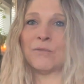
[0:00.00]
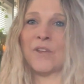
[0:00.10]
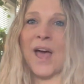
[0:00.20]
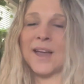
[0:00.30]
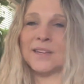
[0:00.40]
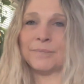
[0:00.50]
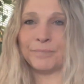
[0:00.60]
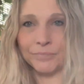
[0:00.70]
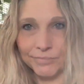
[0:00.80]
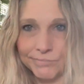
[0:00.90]
for
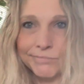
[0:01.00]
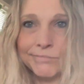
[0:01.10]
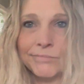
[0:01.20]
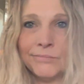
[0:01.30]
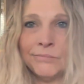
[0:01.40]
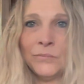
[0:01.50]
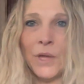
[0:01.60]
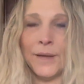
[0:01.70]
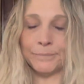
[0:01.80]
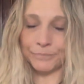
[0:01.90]
that. Okay,